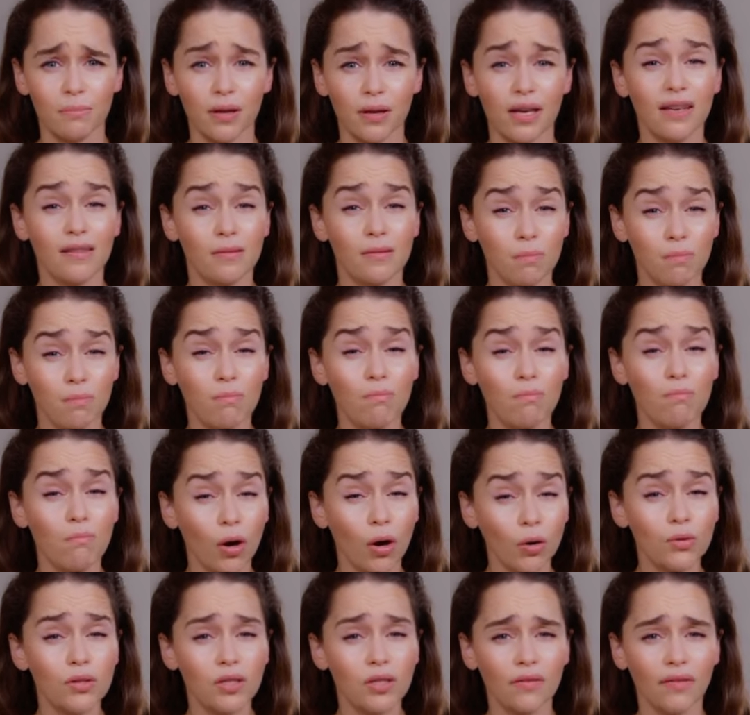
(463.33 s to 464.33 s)
because
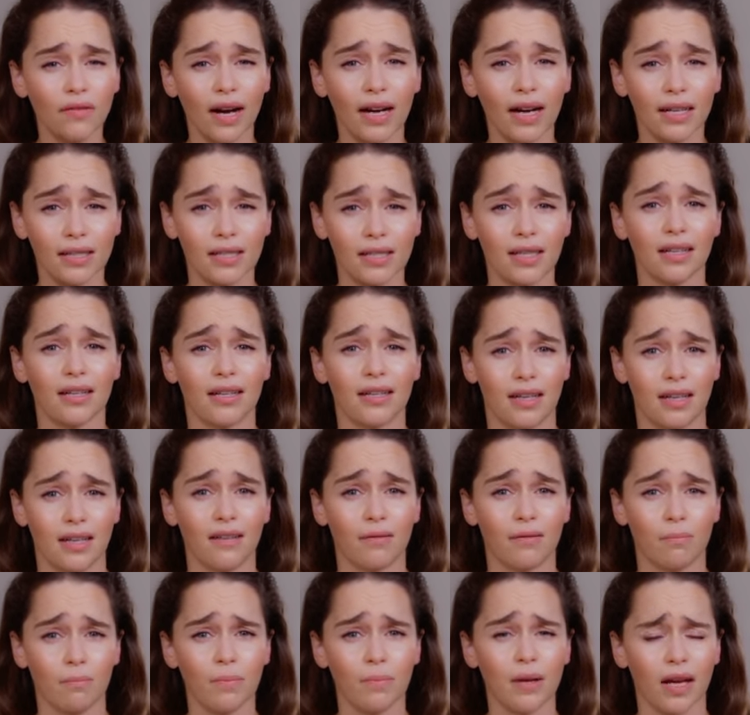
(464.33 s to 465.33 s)
most of acting
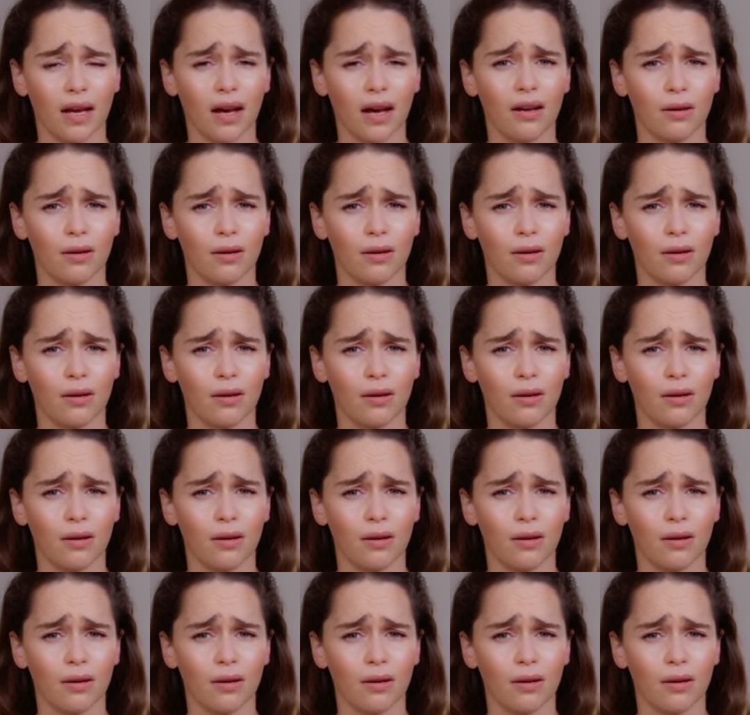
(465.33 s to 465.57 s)
is being